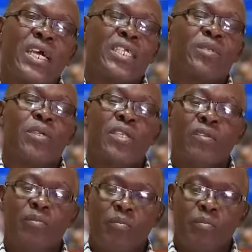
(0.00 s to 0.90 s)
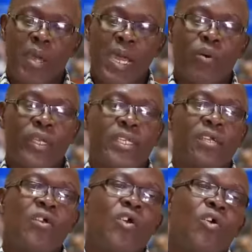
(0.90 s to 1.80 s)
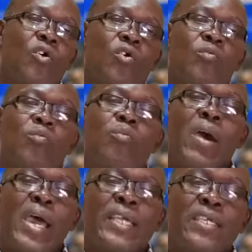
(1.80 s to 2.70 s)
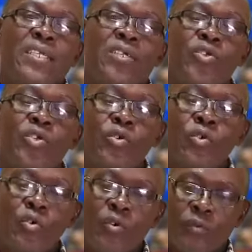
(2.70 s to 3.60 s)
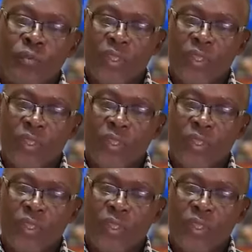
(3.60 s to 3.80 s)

has been powered by the new